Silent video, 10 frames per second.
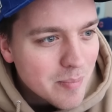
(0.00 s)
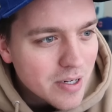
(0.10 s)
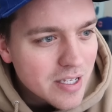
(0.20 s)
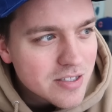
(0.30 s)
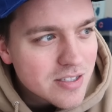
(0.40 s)

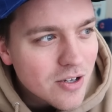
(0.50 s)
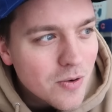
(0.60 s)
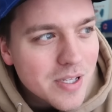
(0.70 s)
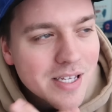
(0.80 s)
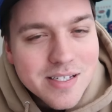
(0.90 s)
But it's
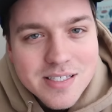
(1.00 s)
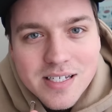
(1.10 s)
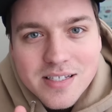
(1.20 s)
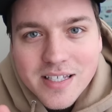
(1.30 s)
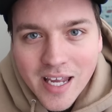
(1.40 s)
so
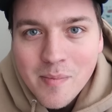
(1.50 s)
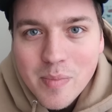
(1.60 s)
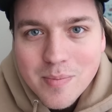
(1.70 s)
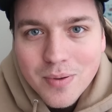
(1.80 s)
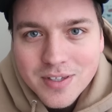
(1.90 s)
easy to
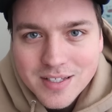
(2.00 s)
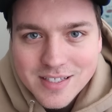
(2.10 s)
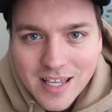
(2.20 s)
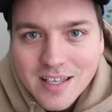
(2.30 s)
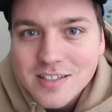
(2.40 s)
scam people
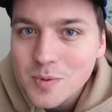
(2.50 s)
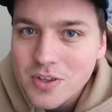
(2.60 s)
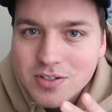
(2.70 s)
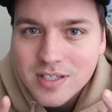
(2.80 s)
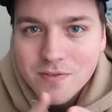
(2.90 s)
these days,
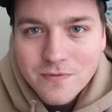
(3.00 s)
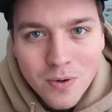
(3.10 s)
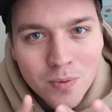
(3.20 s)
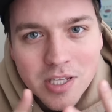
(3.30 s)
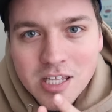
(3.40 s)
whether it's on the
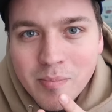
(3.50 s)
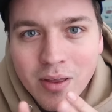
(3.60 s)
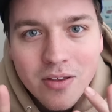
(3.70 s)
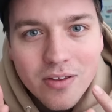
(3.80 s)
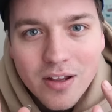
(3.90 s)
phone,
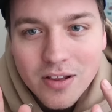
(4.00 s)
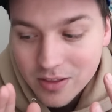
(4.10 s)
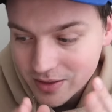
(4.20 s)
email.